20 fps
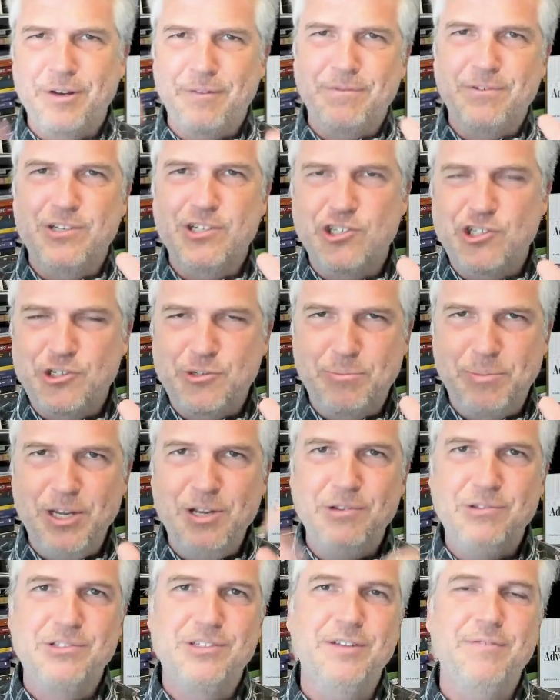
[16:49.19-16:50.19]
of
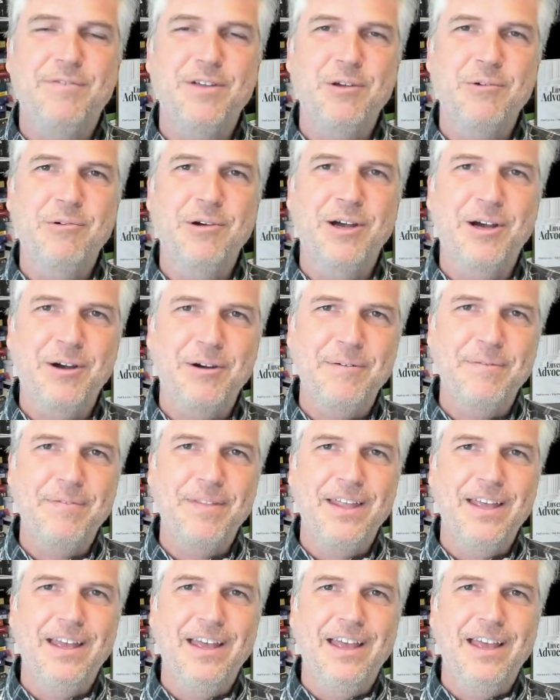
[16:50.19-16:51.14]
disputes, if you will,